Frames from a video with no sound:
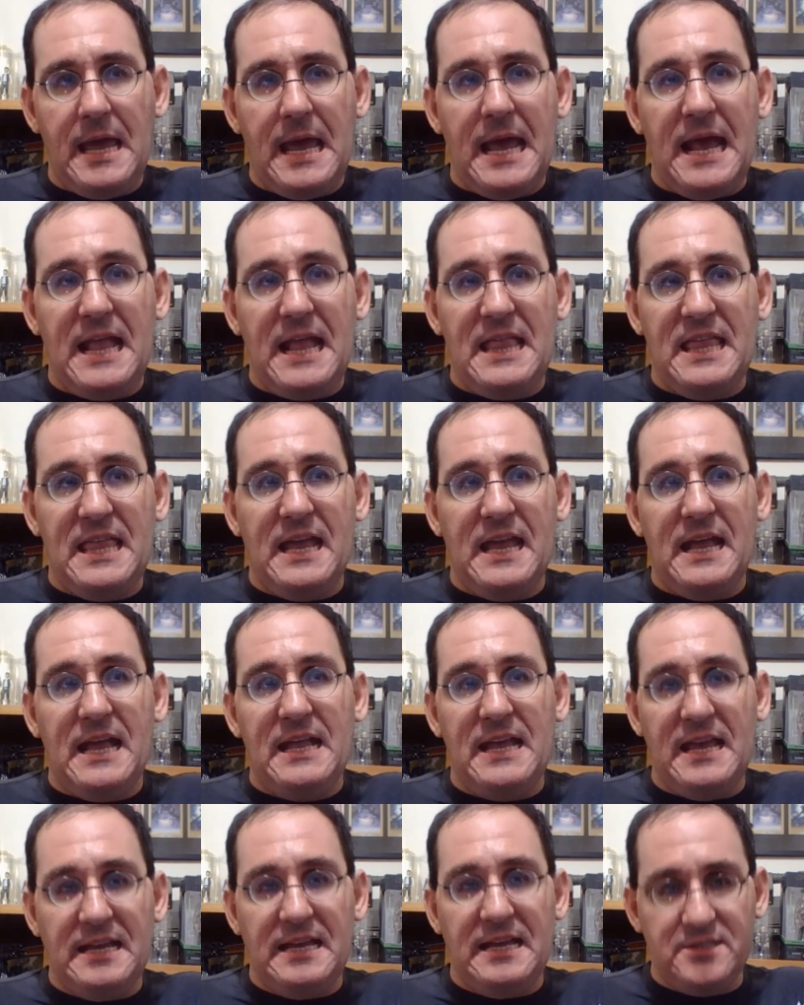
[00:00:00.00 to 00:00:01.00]
And then
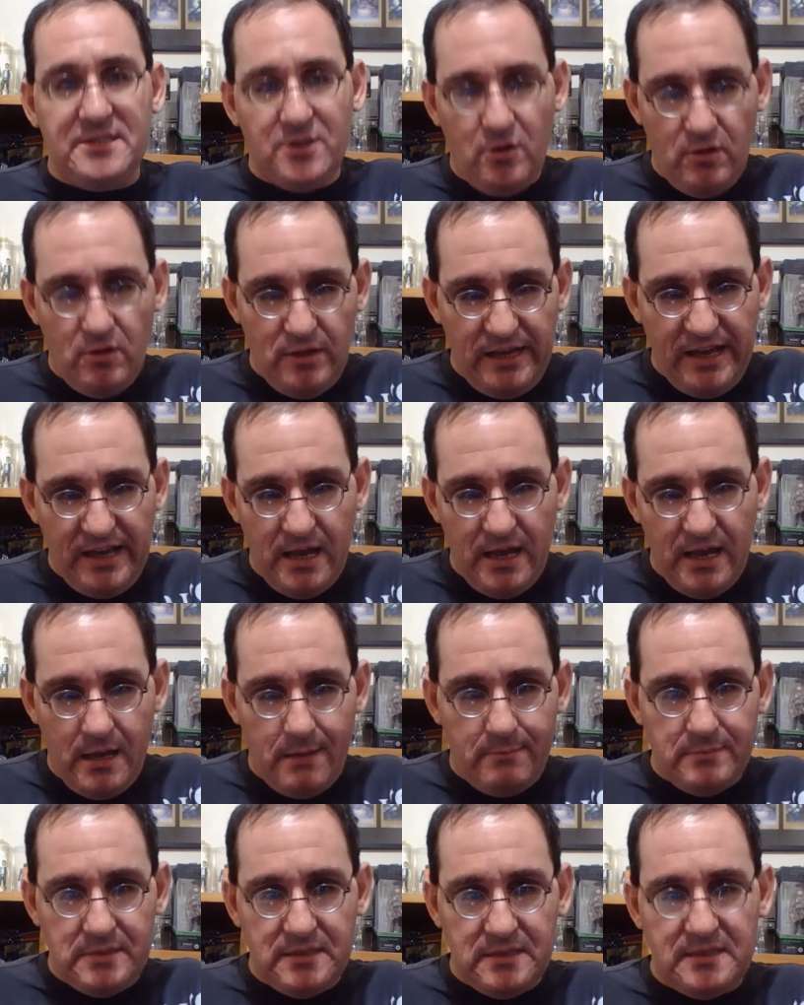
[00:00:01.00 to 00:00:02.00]
he slowly
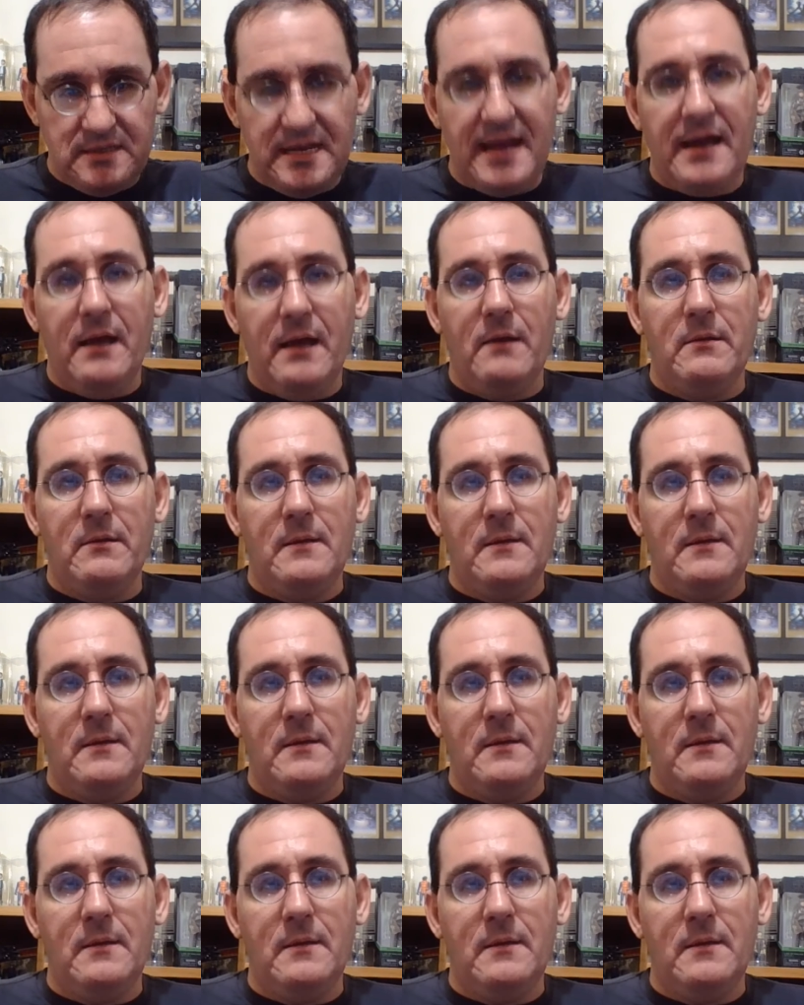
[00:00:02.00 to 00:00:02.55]
comes down.